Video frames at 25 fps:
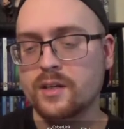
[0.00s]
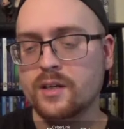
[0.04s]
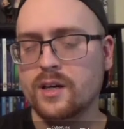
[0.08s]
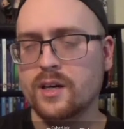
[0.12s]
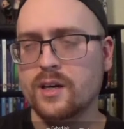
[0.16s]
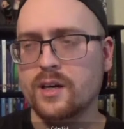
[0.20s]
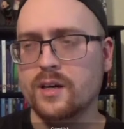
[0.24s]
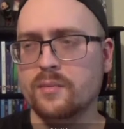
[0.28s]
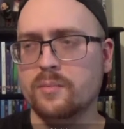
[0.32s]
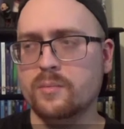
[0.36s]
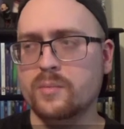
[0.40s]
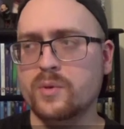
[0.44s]

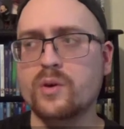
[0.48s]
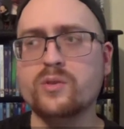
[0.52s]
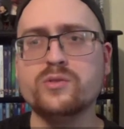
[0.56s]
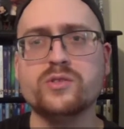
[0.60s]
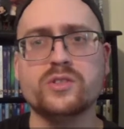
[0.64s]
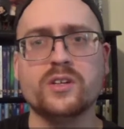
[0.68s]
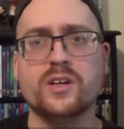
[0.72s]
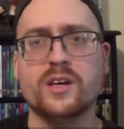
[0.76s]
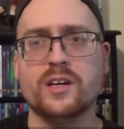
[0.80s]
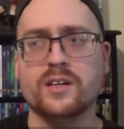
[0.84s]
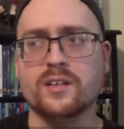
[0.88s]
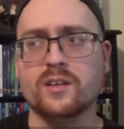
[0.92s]
Um, those
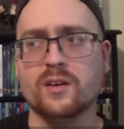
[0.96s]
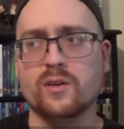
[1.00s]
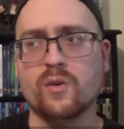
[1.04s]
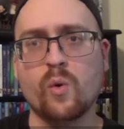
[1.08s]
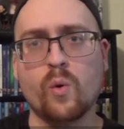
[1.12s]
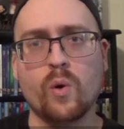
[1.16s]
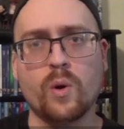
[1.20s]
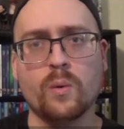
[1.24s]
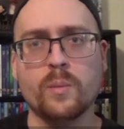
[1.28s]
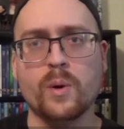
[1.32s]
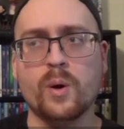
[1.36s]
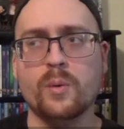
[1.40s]
are like the
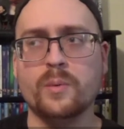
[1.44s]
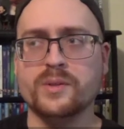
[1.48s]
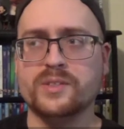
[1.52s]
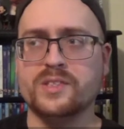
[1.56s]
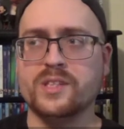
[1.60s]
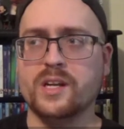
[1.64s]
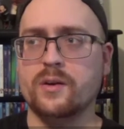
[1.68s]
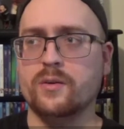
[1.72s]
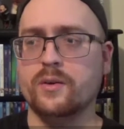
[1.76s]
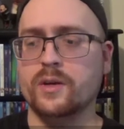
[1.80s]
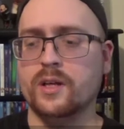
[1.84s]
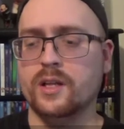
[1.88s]
gore
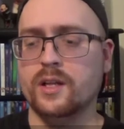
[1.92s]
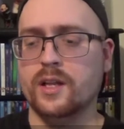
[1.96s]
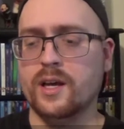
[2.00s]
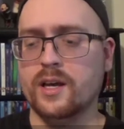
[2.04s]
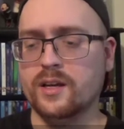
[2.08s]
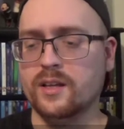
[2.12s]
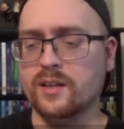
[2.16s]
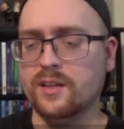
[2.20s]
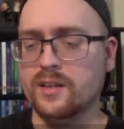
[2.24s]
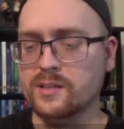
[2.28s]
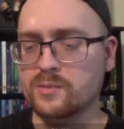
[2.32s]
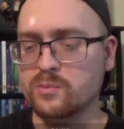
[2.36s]
moments I really
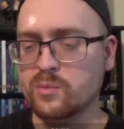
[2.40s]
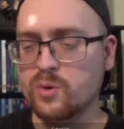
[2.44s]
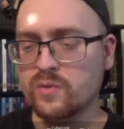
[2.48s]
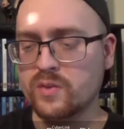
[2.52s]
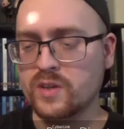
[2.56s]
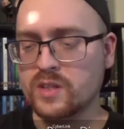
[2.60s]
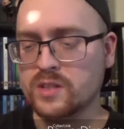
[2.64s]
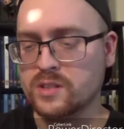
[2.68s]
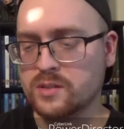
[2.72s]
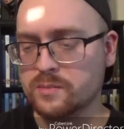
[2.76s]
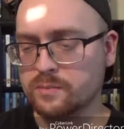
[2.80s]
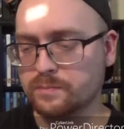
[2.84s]
like in these
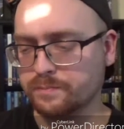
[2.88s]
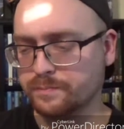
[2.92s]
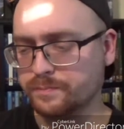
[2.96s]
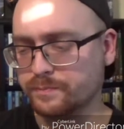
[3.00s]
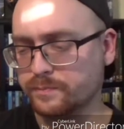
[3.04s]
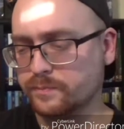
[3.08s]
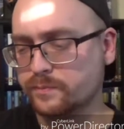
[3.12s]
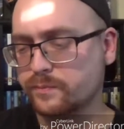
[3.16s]
movies.